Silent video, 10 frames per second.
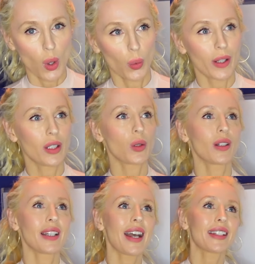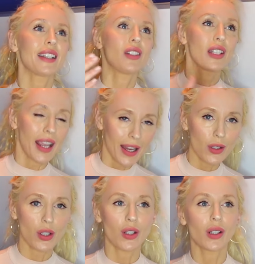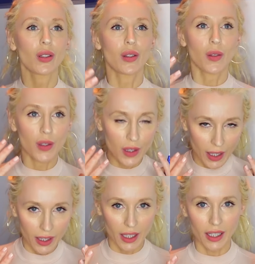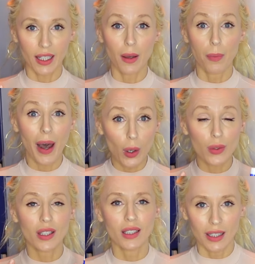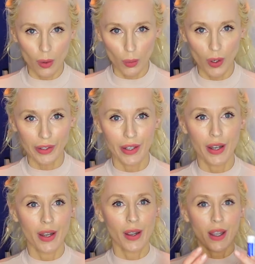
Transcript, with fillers: when you're not intentionally thinking about someone